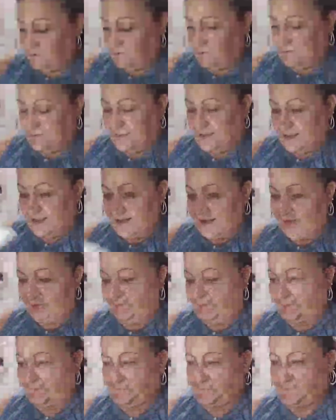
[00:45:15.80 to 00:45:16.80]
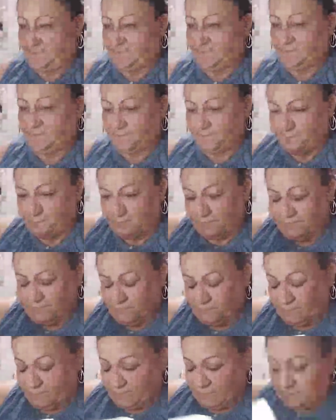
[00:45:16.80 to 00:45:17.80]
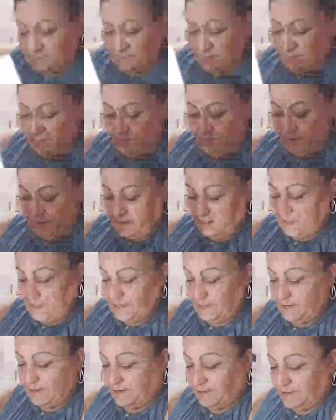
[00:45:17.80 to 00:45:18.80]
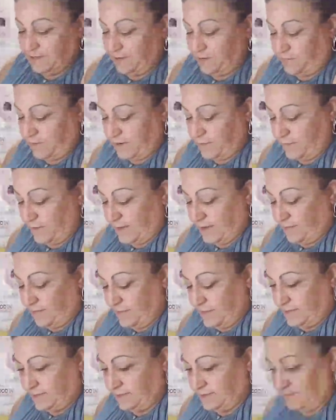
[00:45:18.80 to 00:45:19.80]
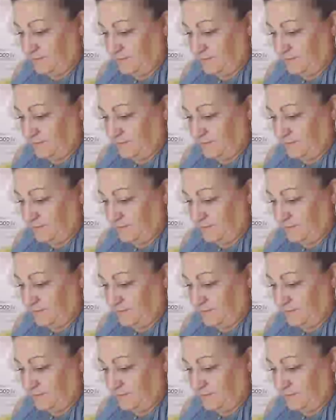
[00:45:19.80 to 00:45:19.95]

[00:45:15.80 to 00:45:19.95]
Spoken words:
one on that. Let me put this in here because I don't want to make a mess.